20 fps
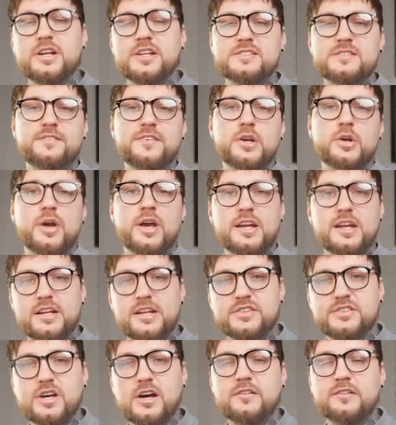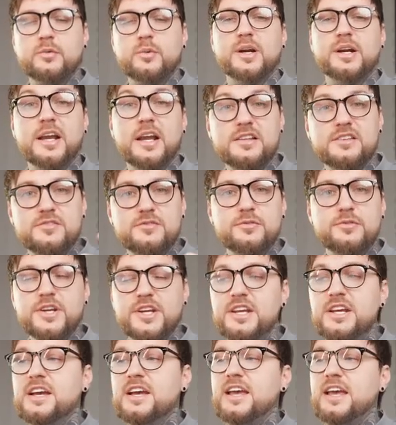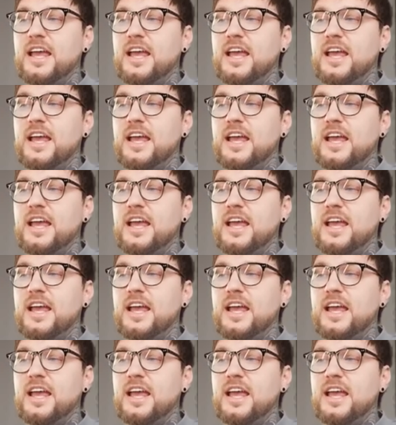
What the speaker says: It's a video editing software, it's free.